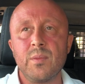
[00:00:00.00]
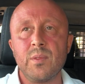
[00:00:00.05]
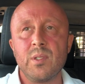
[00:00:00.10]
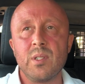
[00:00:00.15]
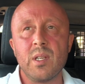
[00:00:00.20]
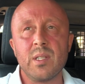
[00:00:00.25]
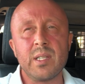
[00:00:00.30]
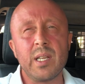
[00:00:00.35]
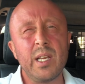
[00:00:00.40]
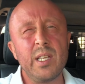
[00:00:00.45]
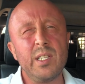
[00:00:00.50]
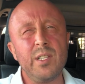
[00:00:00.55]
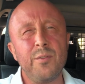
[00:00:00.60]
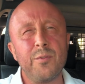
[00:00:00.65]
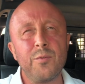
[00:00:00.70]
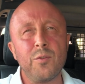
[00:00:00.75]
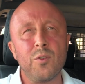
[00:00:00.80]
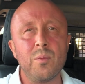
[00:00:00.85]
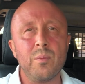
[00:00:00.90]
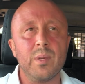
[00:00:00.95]
So that's
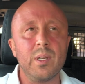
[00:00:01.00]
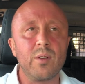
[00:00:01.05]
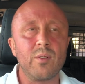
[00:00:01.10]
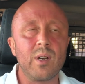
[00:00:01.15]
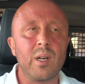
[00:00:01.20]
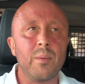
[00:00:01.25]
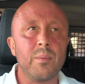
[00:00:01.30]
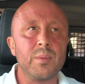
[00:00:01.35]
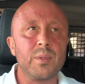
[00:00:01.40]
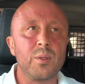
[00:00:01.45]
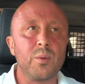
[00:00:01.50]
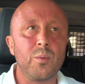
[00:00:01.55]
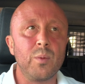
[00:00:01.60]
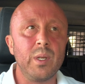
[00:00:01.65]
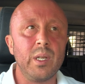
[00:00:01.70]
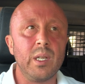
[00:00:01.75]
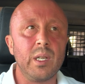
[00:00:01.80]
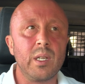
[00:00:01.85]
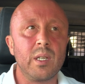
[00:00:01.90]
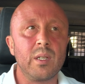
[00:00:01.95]
84 milligrams a
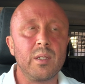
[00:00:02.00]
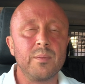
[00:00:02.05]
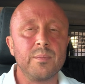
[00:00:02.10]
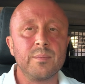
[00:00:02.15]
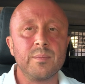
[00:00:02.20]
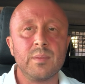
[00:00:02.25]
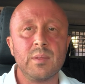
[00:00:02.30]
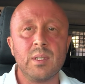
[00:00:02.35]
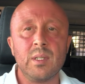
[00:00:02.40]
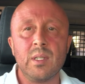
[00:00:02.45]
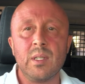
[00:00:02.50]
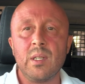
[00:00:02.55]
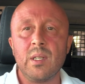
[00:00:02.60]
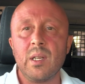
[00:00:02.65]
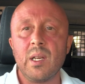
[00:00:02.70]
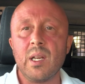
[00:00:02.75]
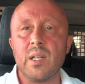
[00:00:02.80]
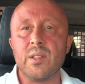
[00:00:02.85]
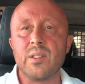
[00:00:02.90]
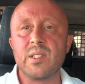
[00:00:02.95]
week
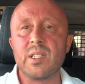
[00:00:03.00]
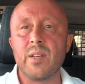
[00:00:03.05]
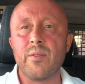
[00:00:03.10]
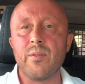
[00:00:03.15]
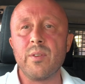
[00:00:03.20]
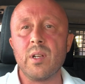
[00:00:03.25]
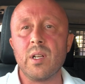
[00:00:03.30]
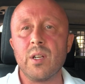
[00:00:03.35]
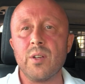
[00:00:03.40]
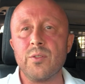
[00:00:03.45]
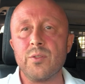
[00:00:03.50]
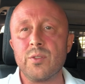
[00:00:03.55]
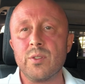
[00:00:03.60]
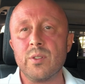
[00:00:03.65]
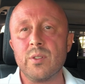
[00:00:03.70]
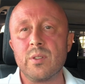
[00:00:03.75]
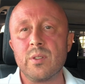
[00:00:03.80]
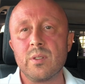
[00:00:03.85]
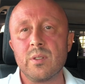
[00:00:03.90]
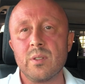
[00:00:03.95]
and
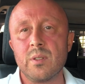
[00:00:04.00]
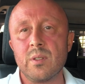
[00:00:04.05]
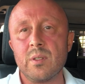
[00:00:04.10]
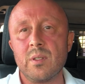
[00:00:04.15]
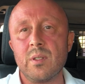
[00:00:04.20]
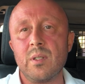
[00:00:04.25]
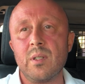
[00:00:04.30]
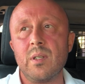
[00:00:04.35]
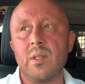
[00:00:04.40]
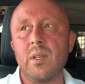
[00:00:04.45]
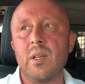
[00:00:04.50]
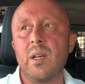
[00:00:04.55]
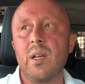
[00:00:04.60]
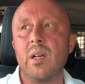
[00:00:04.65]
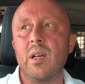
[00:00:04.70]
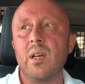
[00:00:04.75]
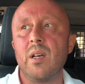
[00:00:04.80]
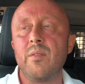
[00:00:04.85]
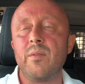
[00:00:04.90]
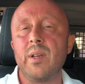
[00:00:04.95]
700
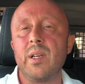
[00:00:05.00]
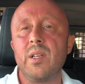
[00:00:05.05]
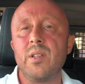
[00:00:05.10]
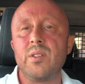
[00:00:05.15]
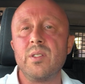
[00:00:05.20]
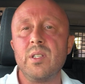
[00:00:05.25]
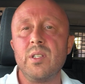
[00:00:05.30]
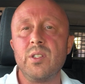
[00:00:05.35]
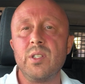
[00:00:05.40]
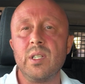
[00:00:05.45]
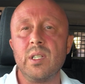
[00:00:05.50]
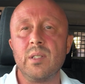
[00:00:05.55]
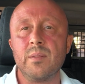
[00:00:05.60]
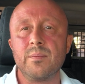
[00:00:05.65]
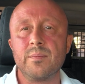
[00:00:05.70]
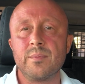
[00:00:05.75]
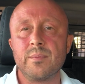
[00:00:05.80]
of HCG.